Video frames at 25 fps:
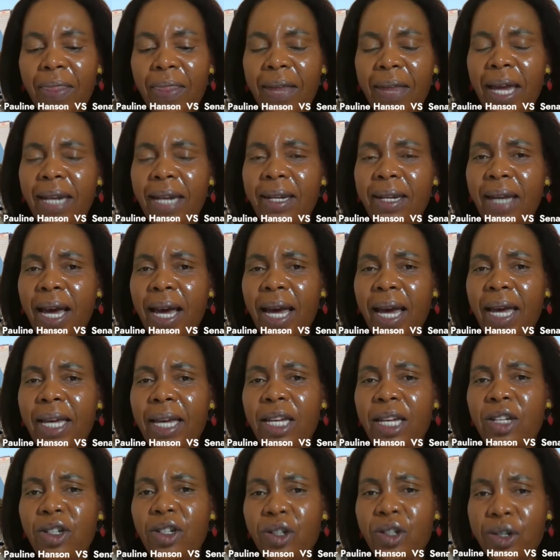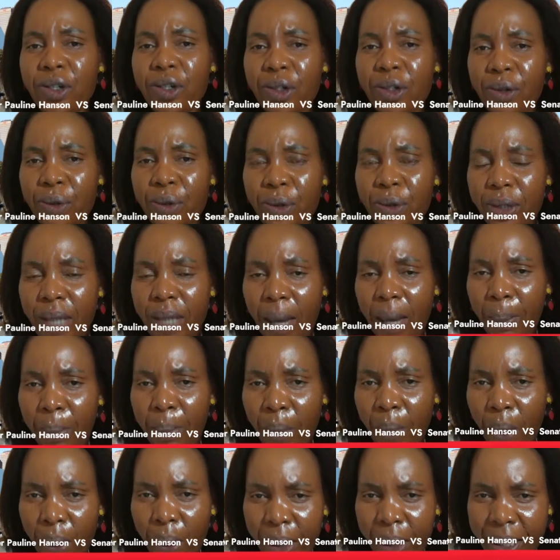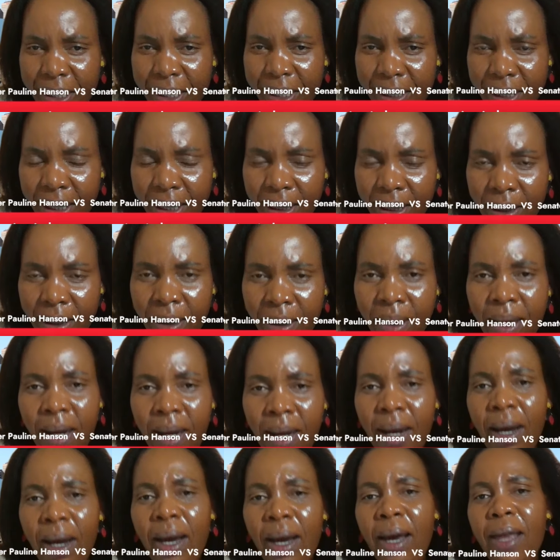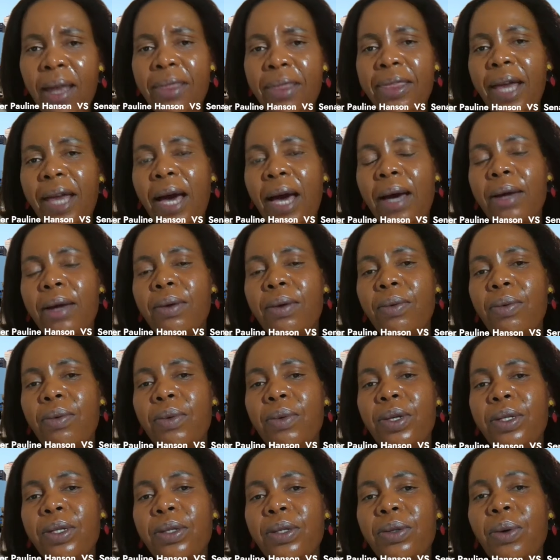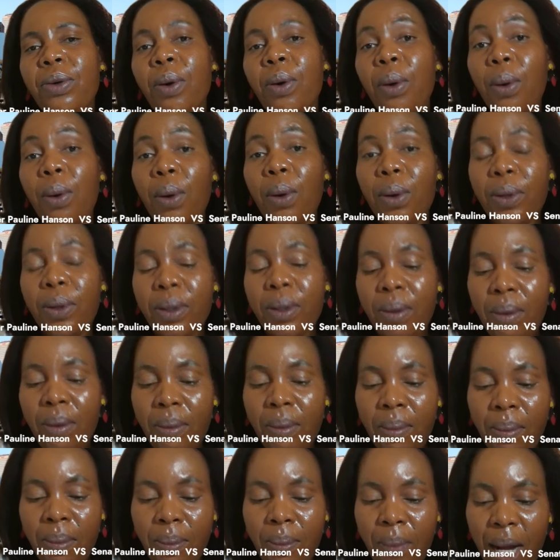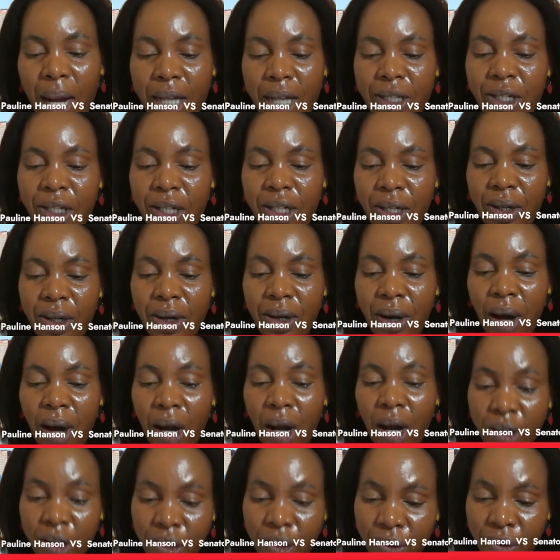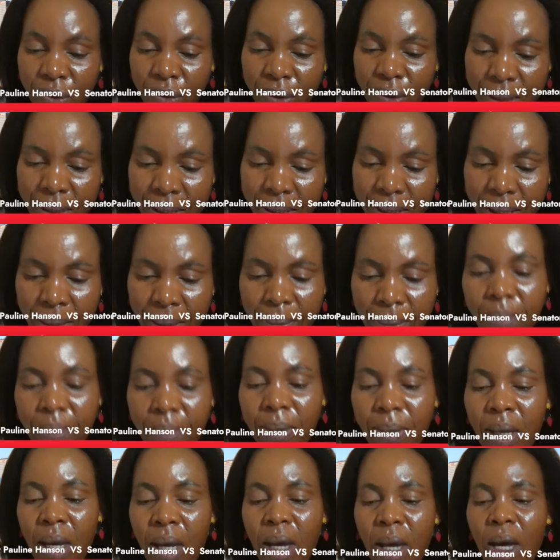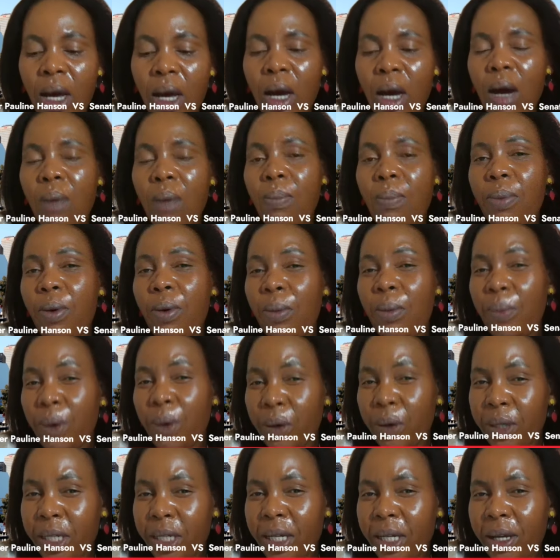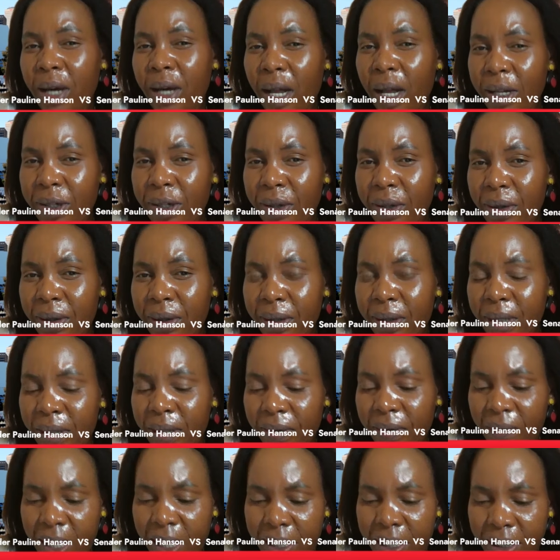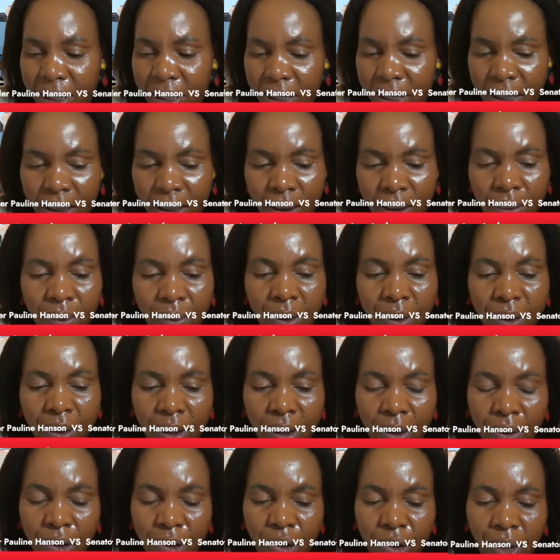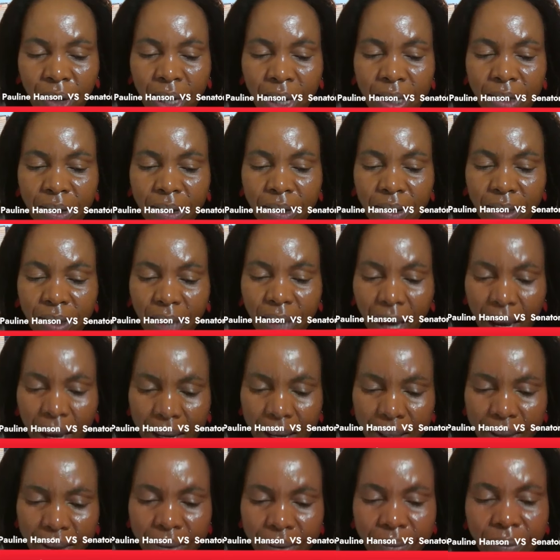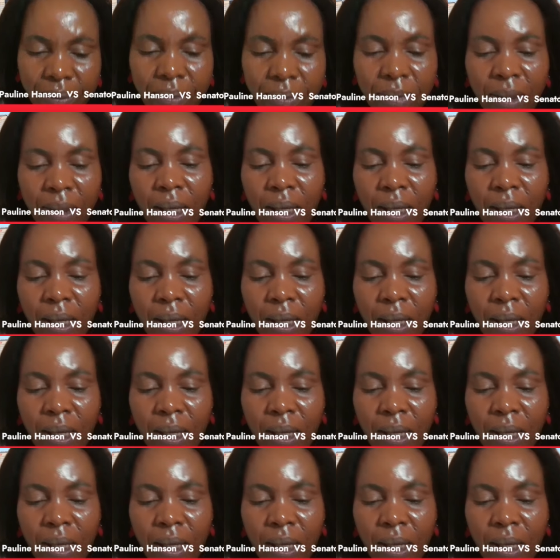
Then they introduced a policy that was called multiculturalism, promoting cultural diversity within Australian society.